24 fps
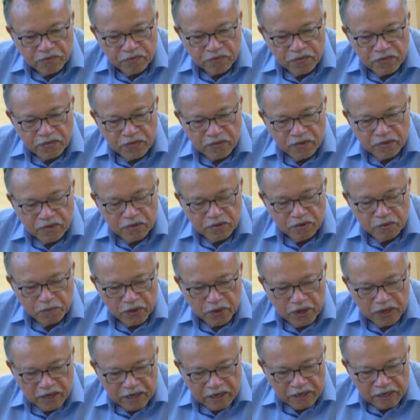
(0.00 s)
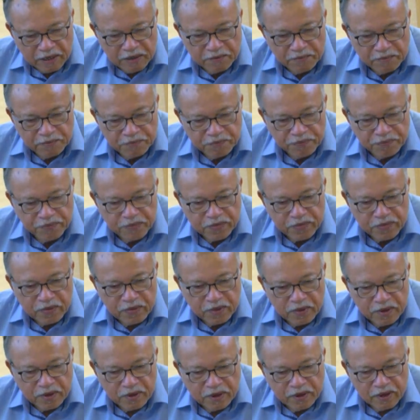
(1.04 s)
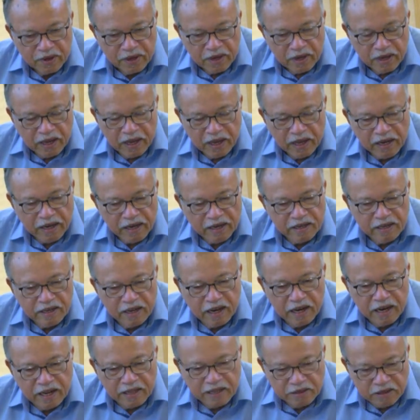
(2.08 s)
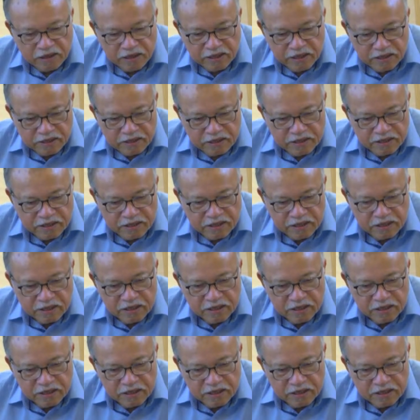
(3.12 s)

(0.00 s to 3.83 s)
mm, to Malay and in later year